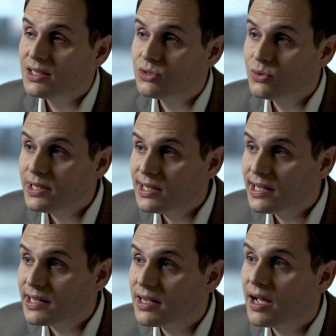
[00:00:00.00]
is
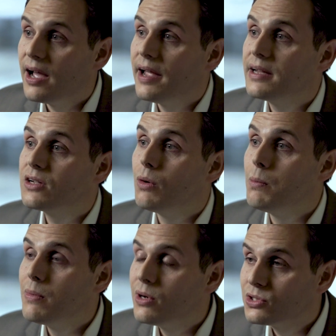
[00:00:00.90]
really a
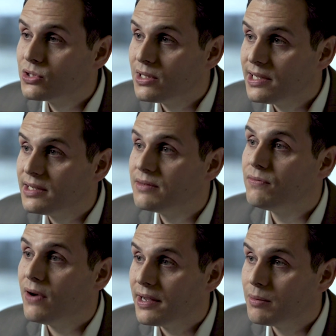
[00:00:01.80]
commercially
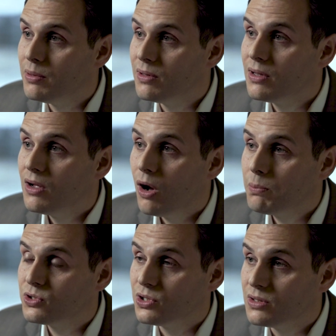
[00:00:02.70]
viable
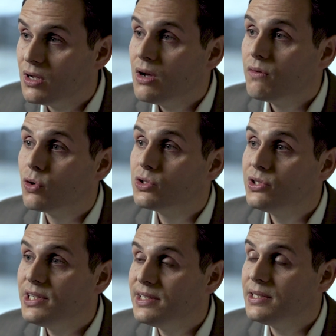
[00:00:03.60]
option for
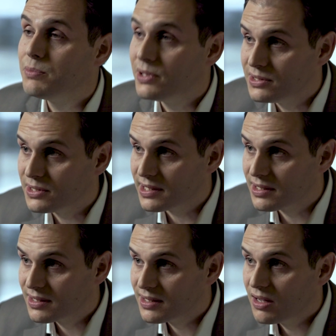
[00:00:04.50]
3D printing
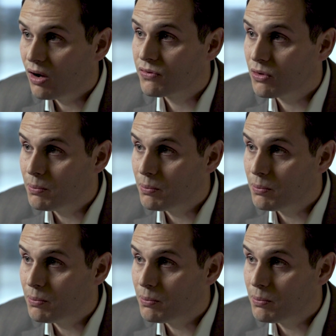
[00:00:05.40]
of